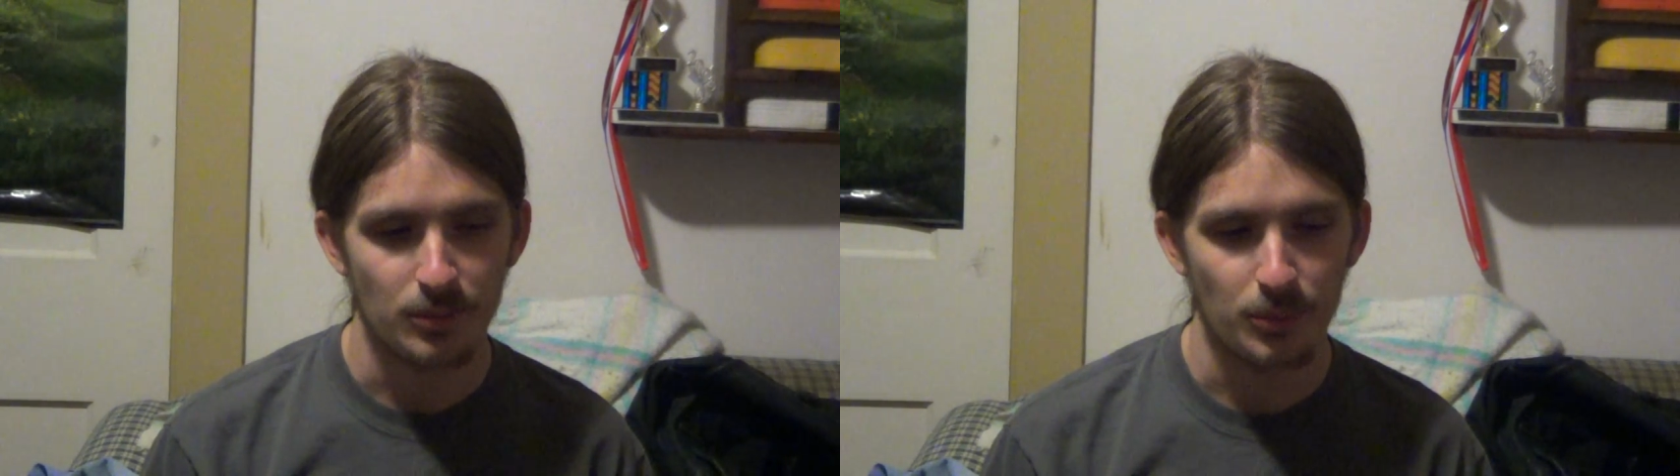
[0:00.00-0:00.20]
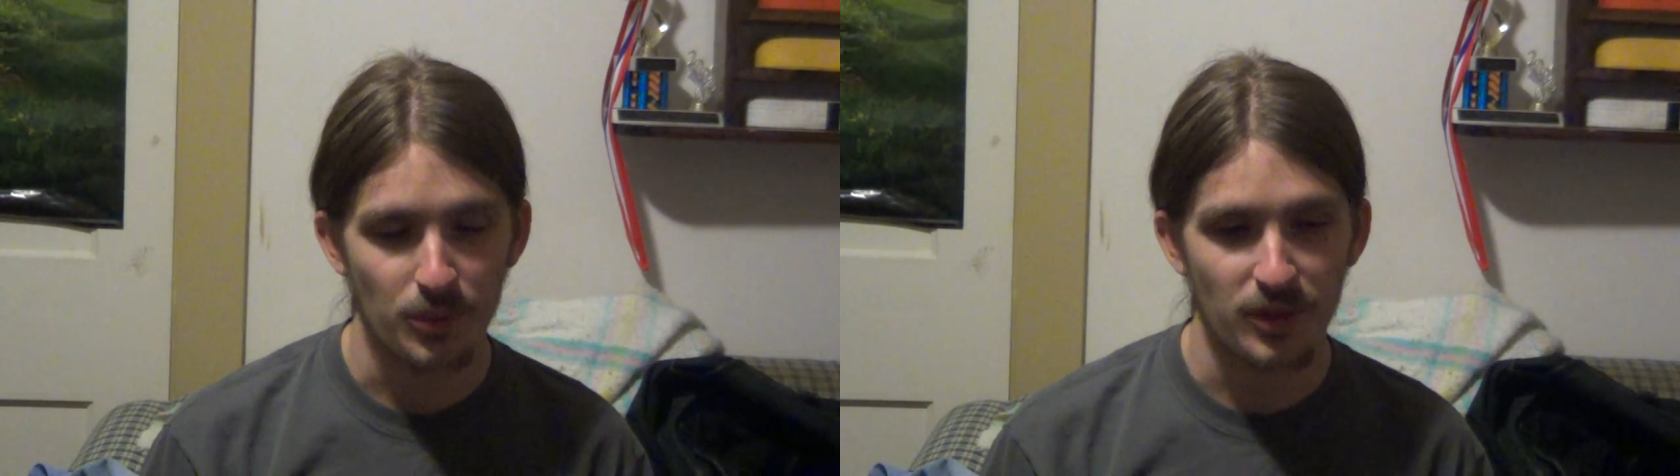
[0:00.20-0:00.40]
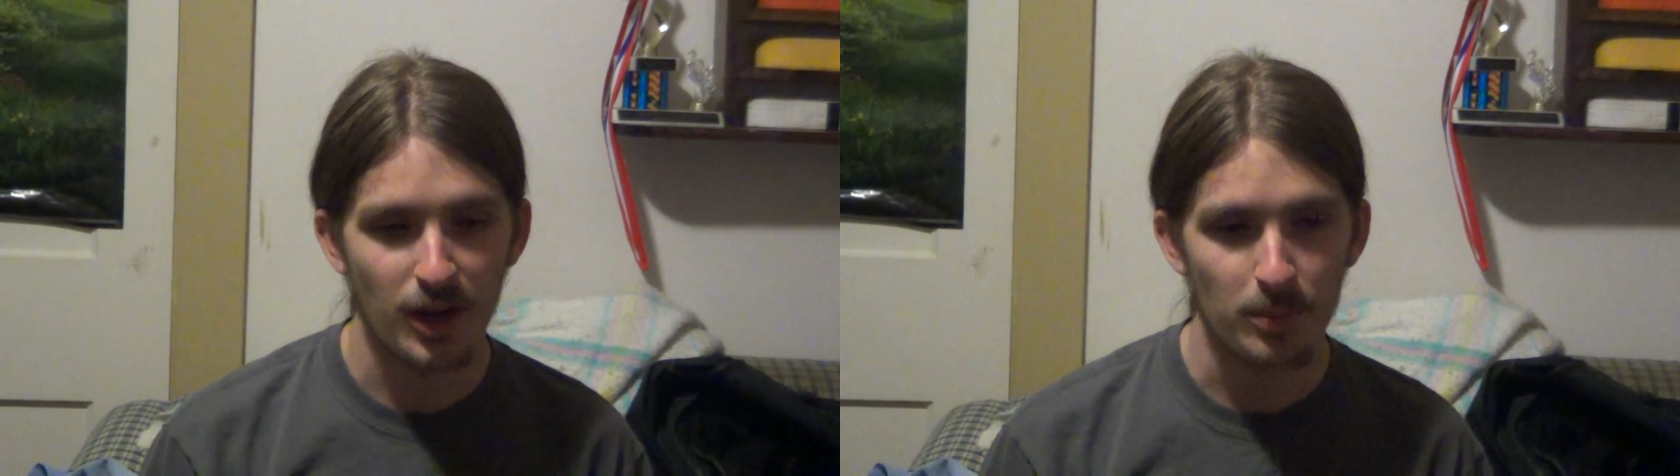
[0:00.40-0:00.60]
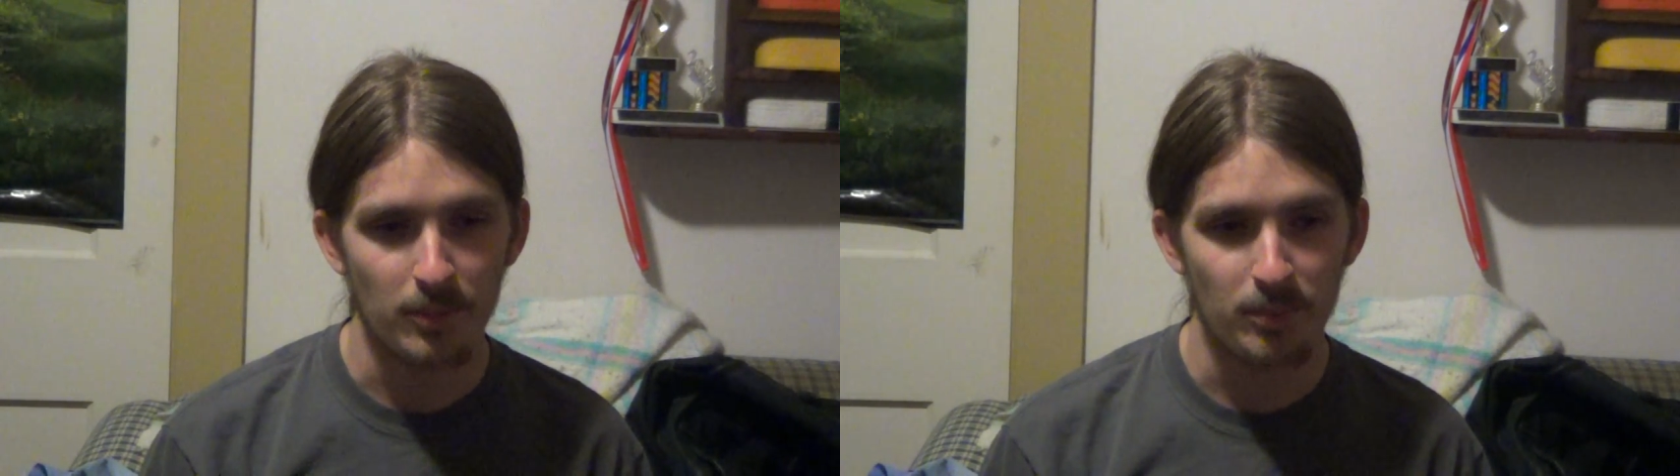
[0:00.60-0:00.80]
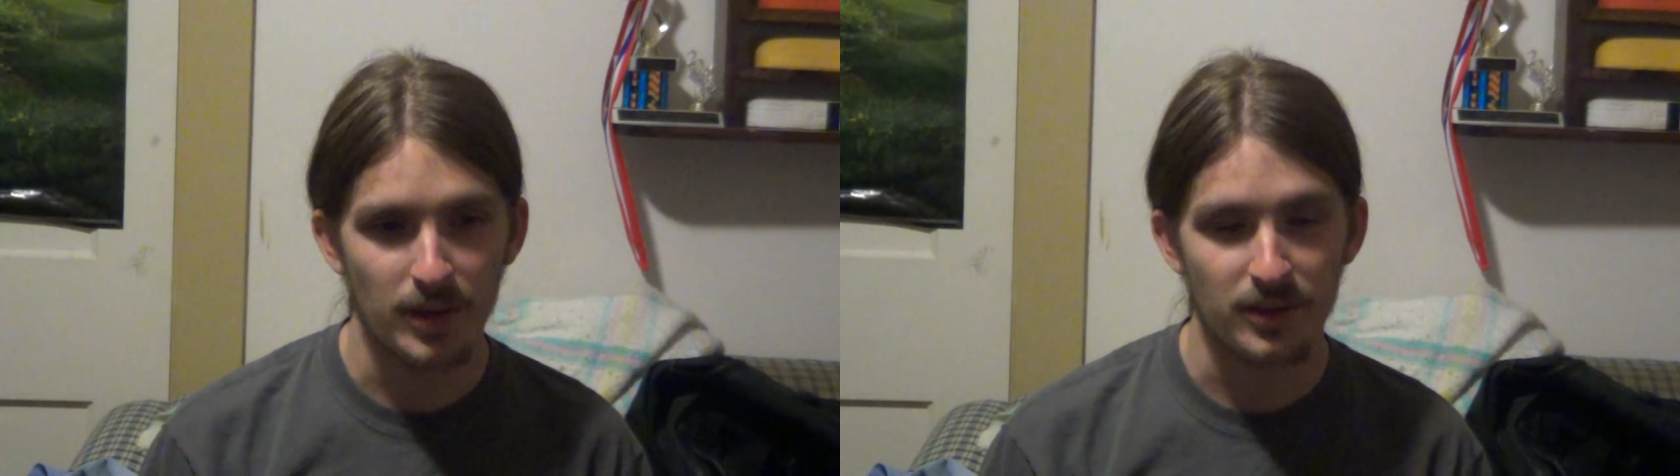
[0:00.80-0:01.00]
with the help
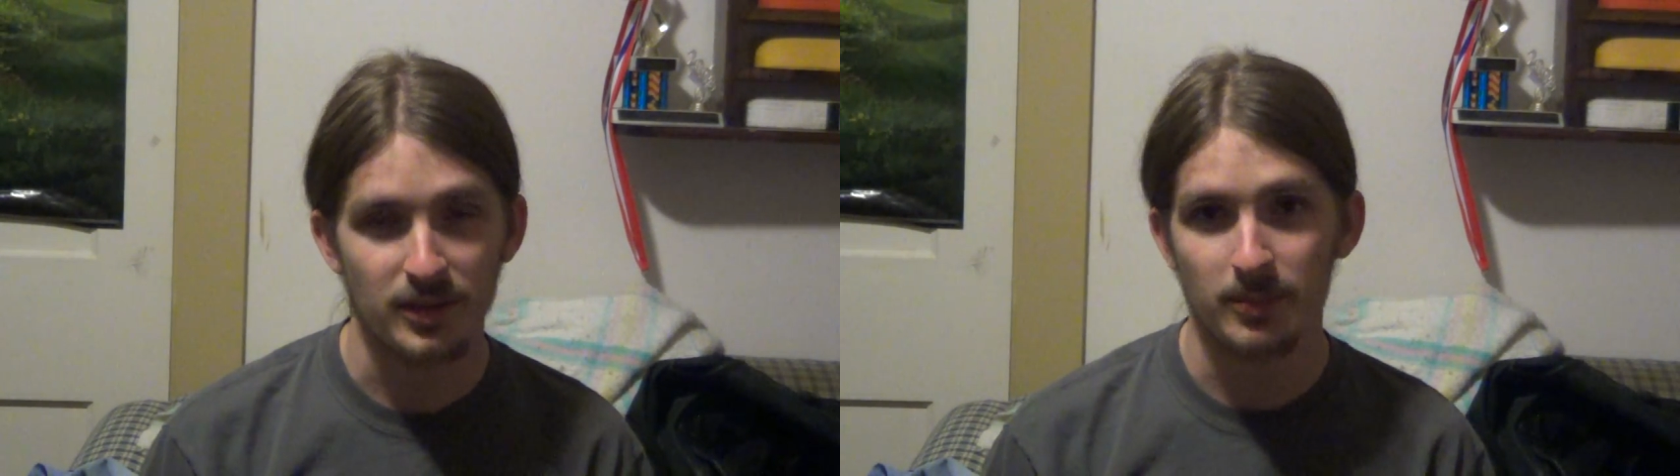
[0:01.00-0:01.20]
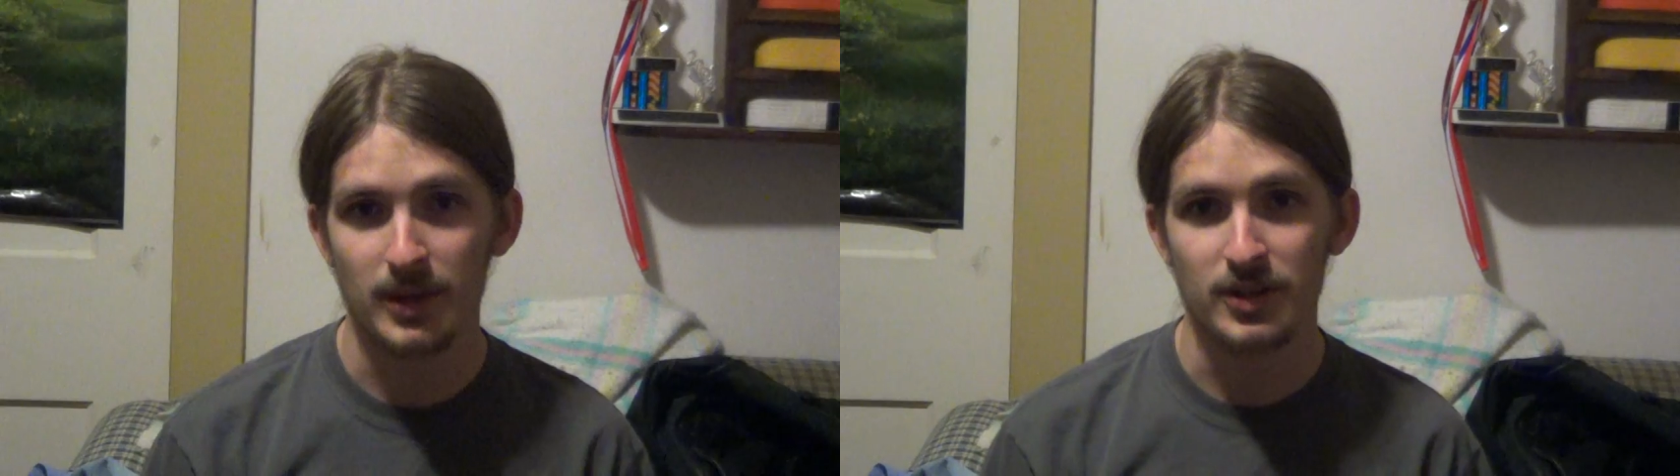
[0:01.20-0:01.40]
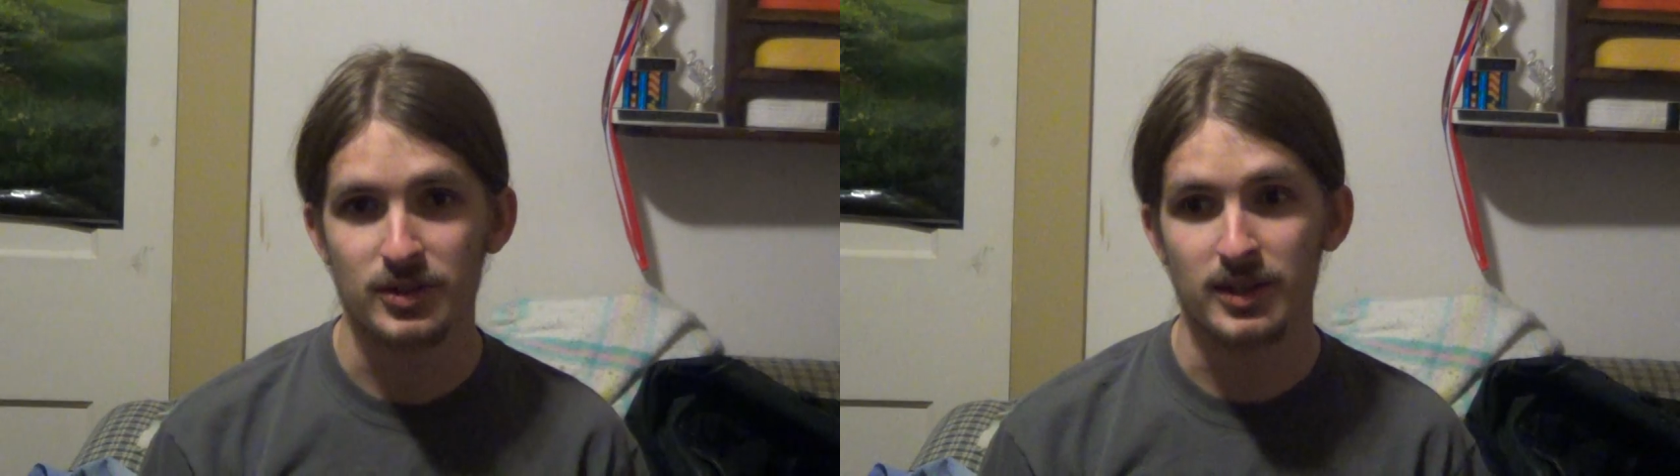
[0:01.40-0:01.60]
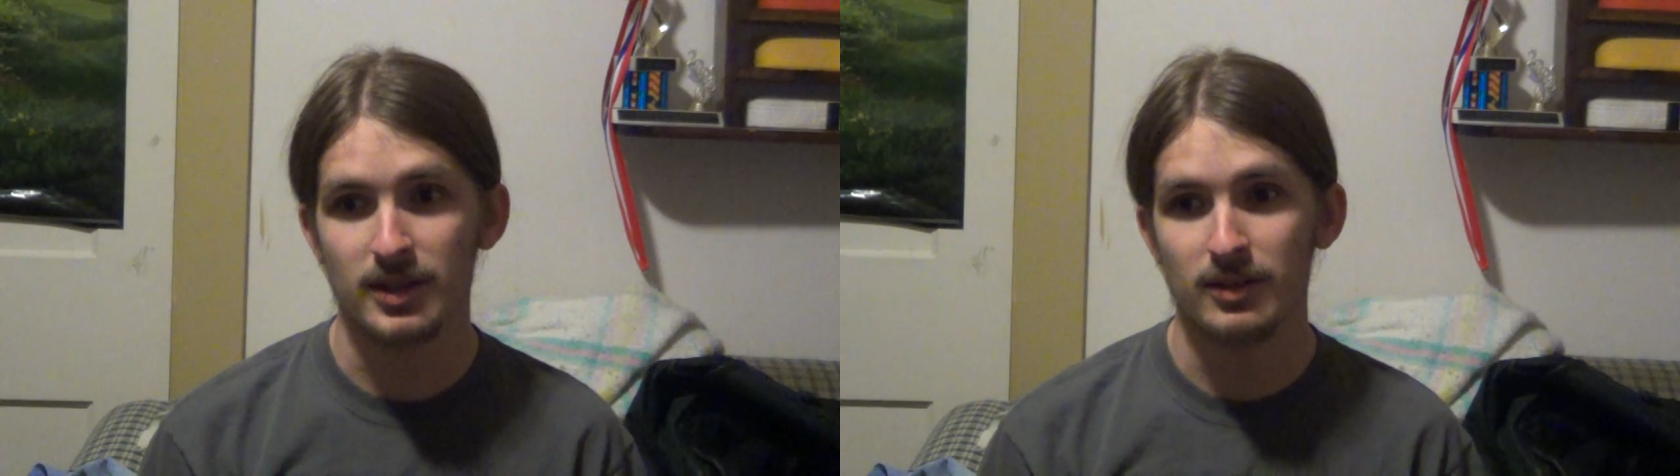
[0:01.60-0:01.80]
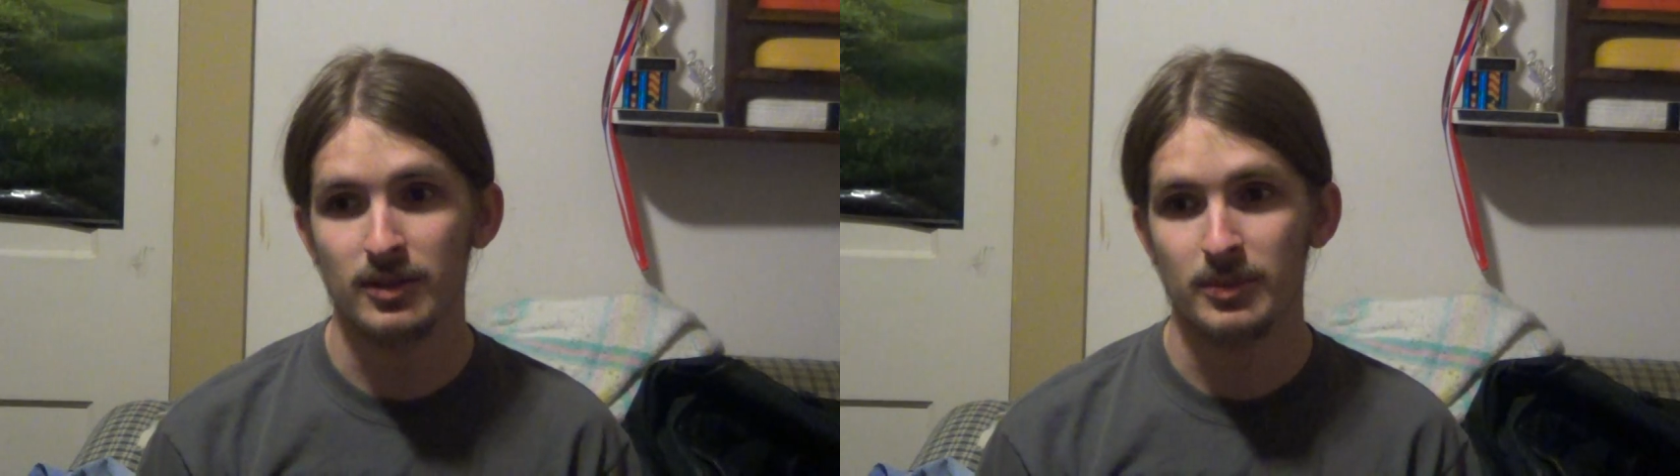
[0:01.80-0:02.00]
of Beth, they manage to
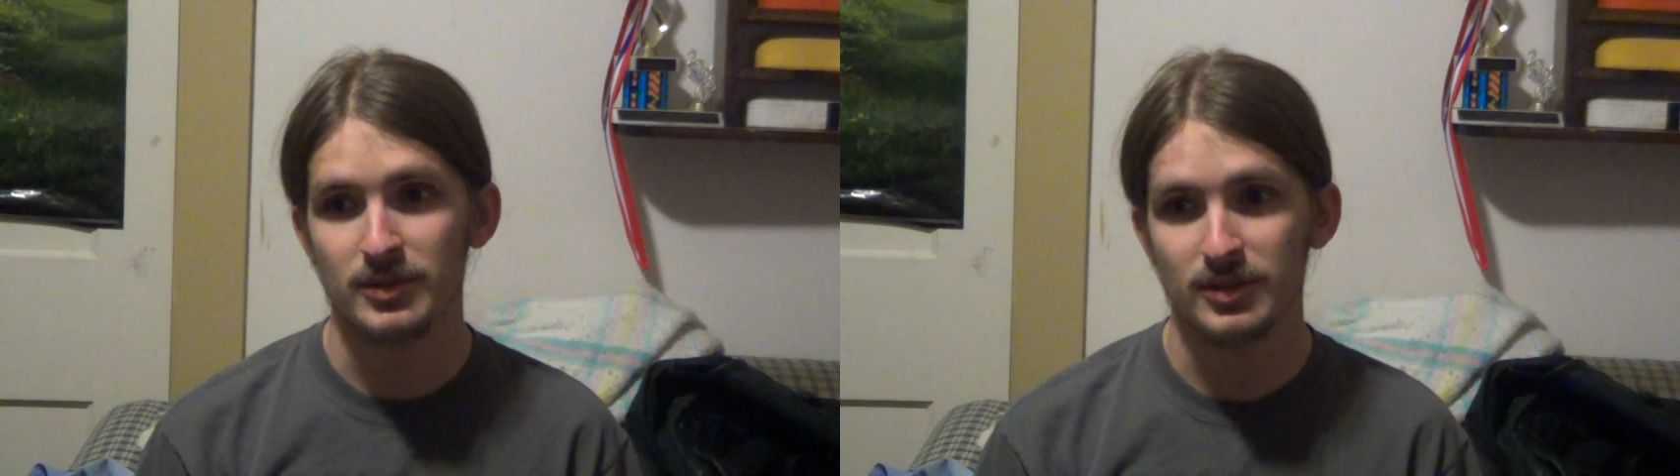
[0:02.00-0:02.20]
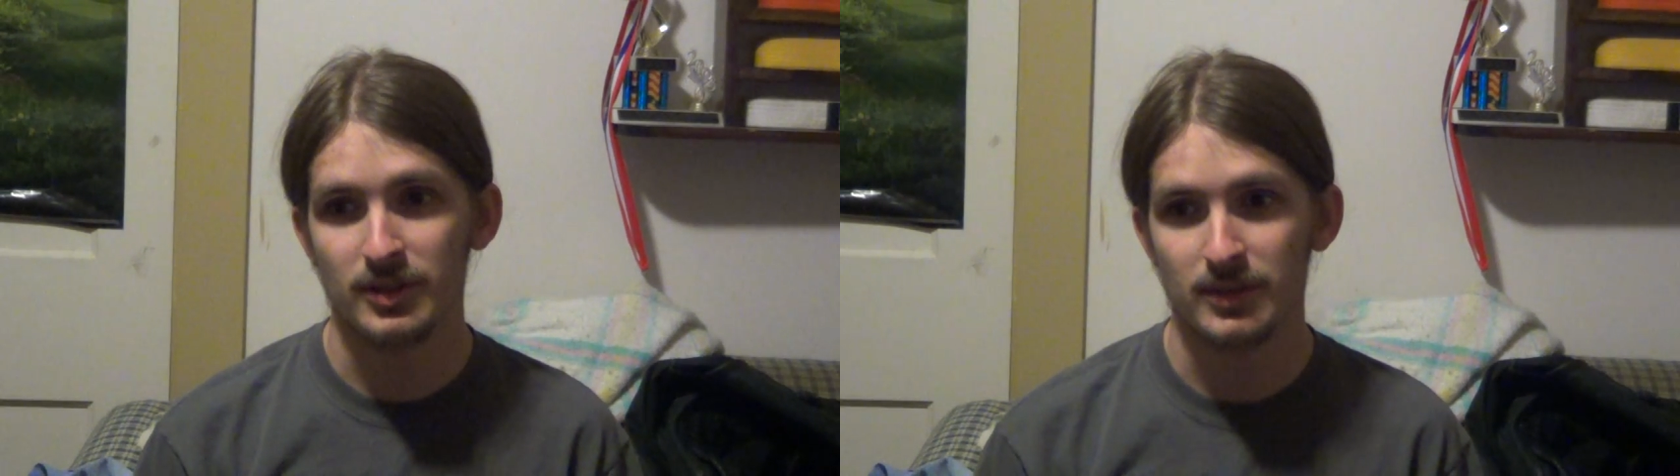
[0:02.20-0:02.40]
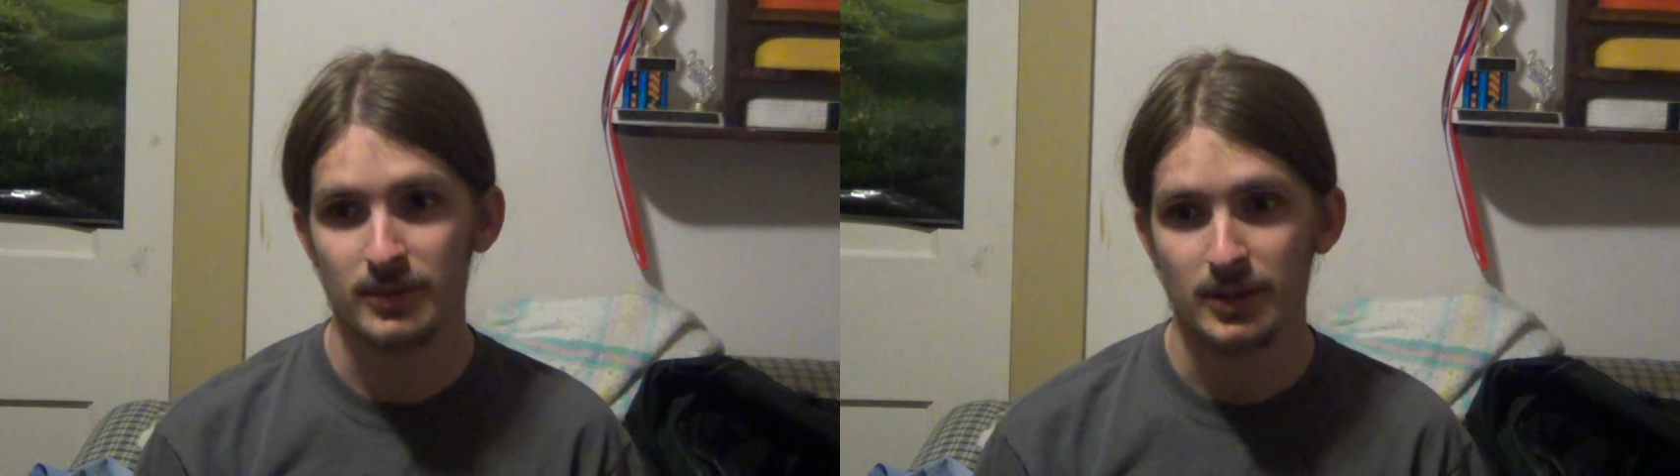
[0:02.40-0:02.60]
kill him, and so then